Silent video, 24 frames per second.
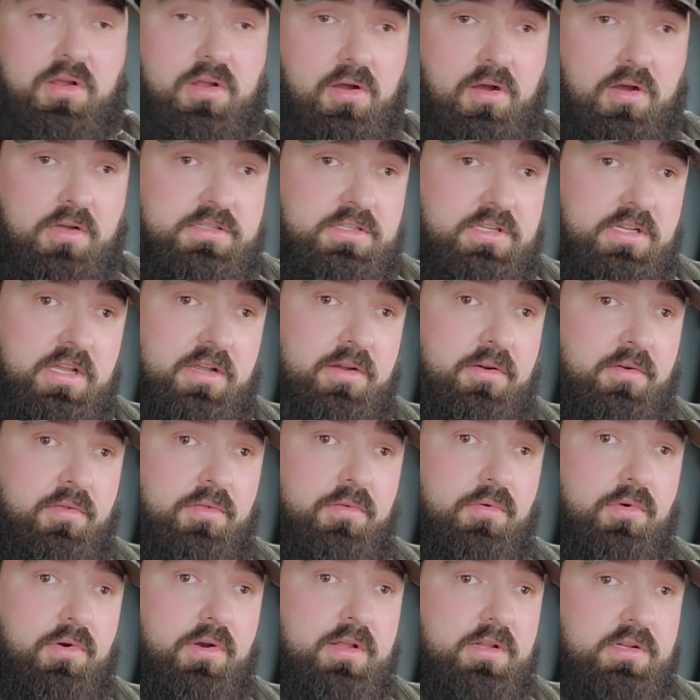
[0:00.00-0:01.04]
cost to get your
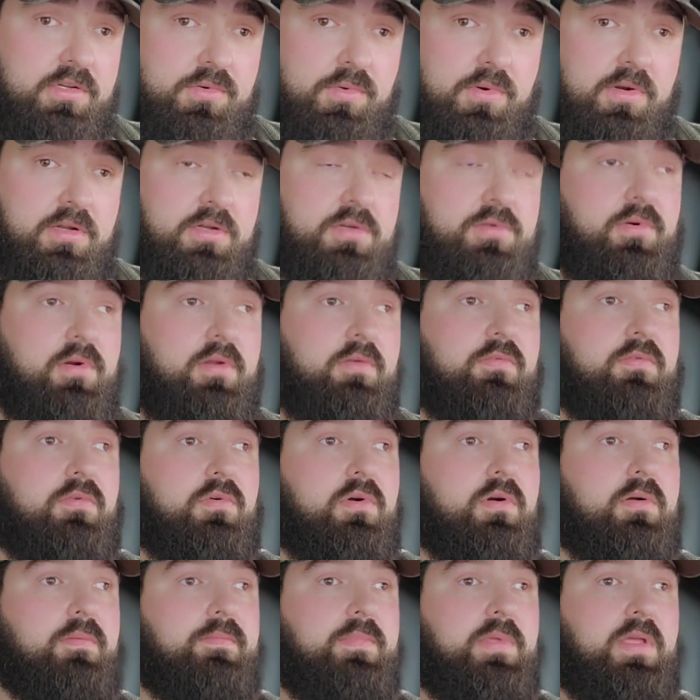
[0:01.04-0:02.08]
authority in
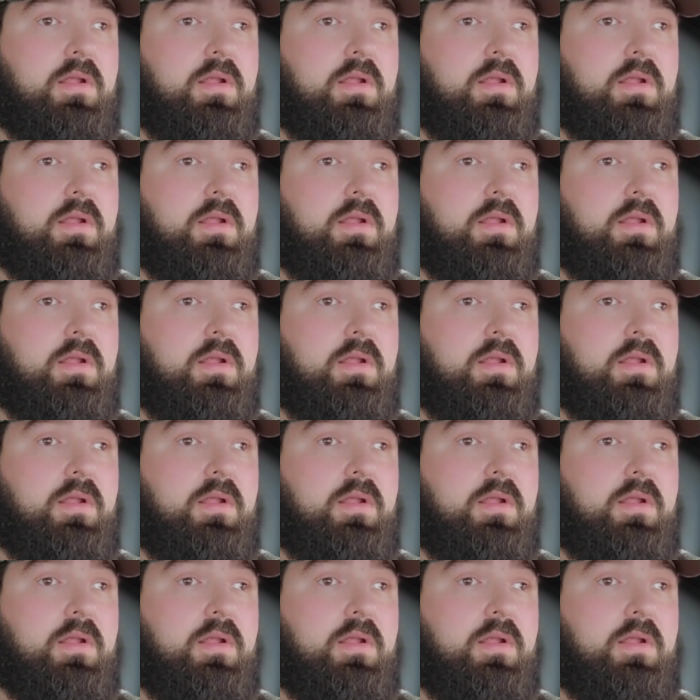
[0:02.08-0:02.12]
2024.